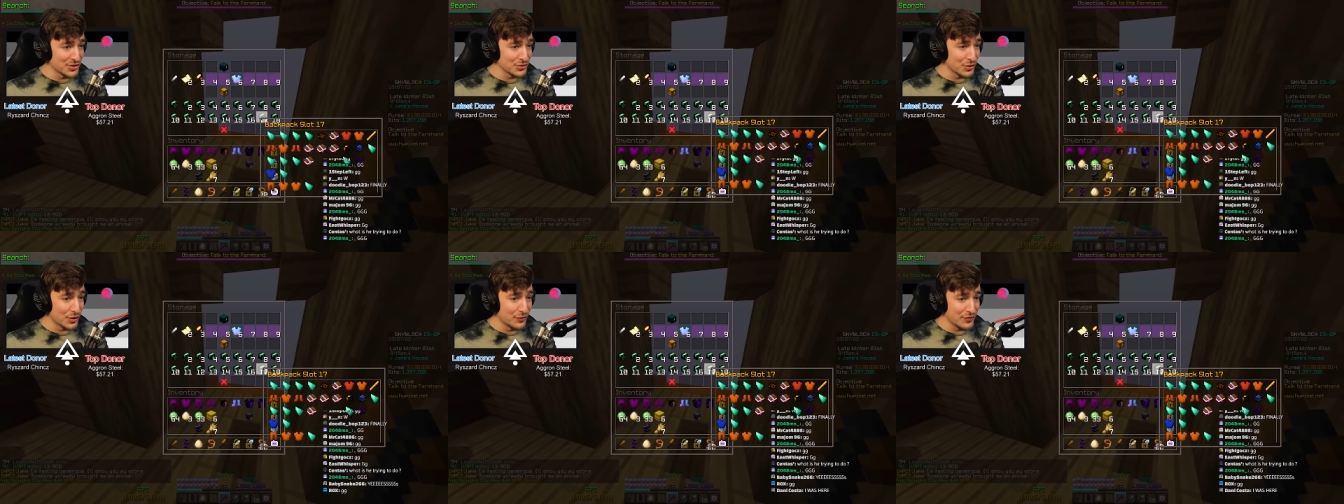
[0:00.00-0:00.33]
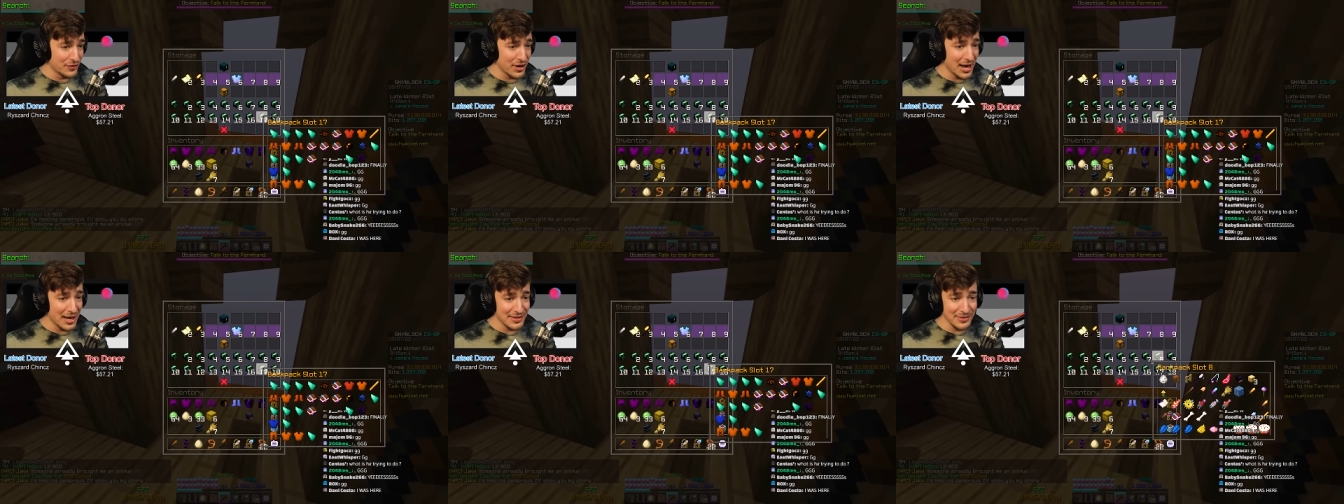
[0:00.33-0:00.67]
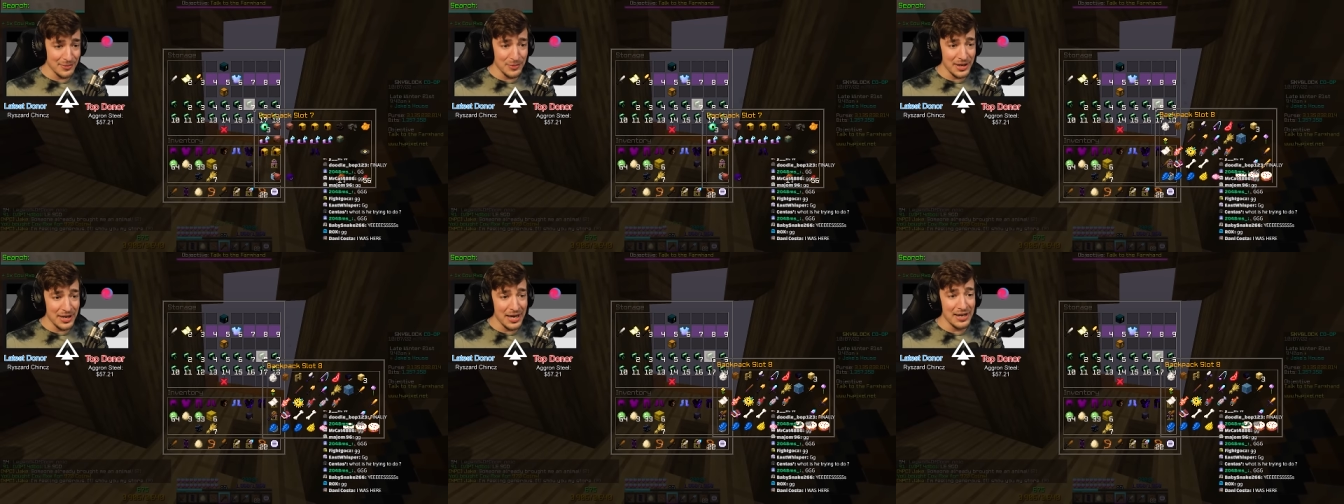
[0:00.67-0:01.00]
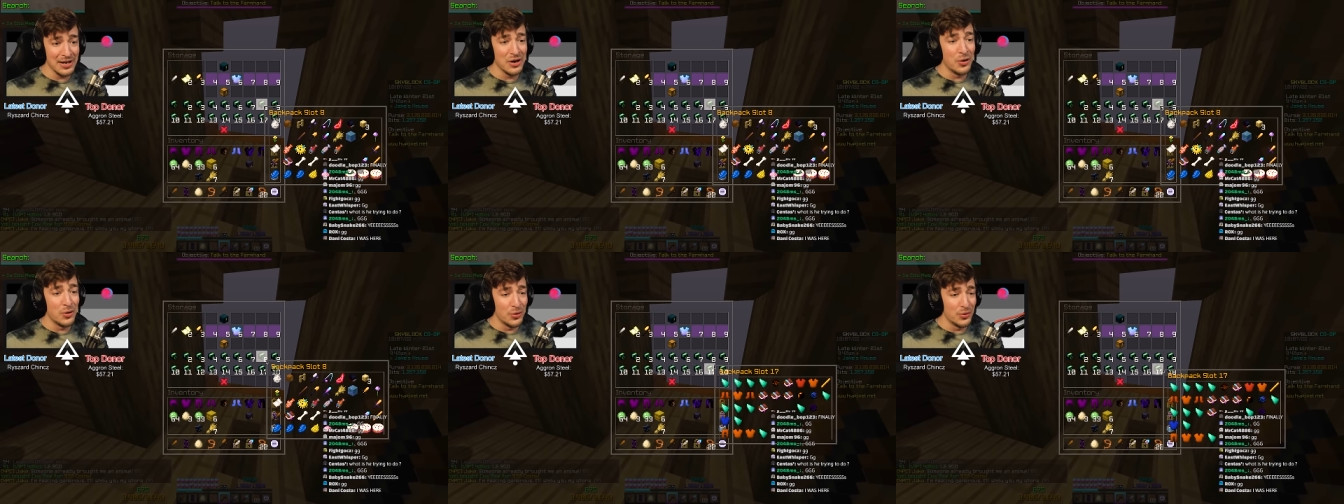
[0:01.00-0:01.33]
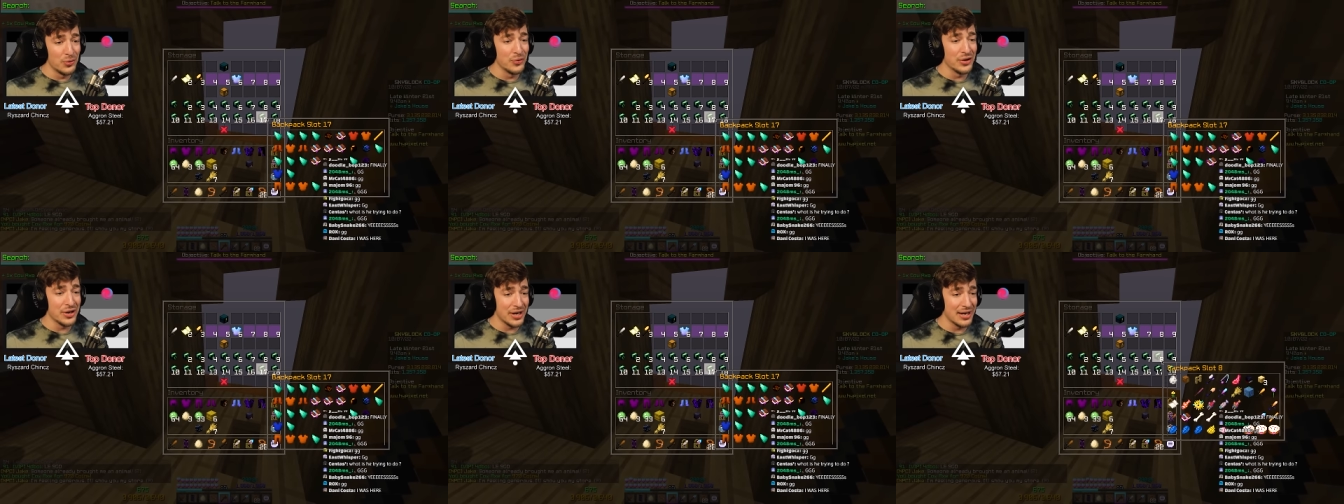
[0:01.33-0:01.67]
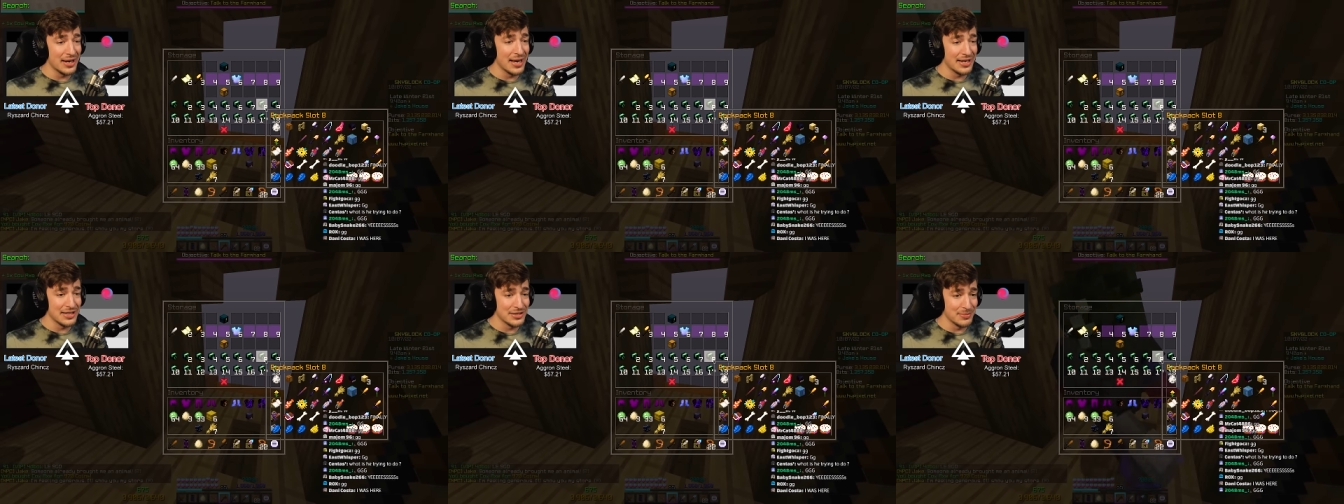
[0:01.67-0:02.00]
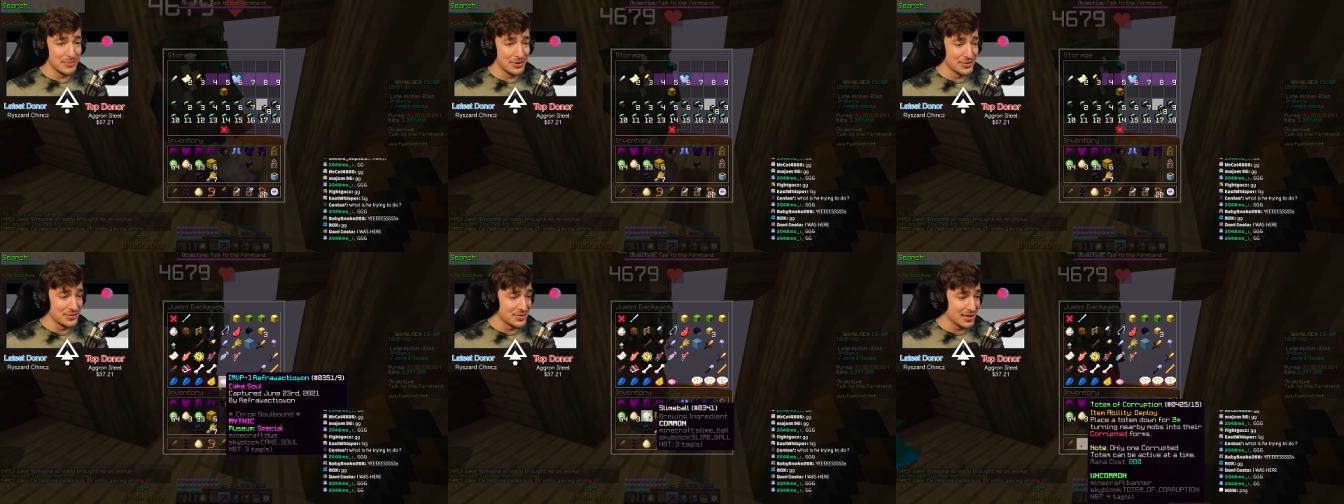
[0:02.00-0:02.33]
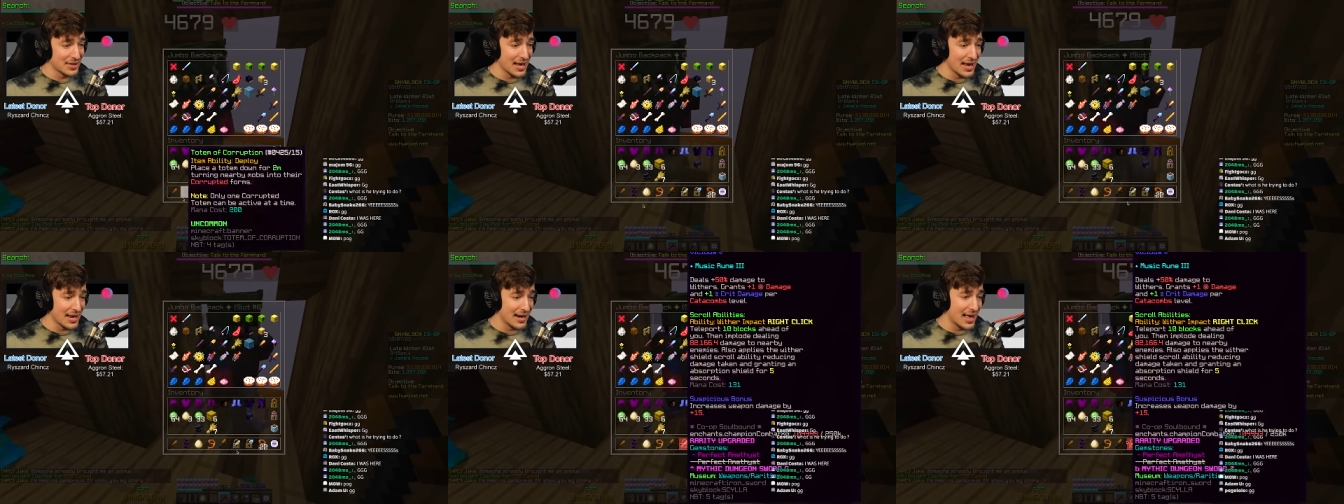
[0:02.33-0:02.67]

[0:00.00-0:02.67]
trophy item. We're getting all the collectibles today,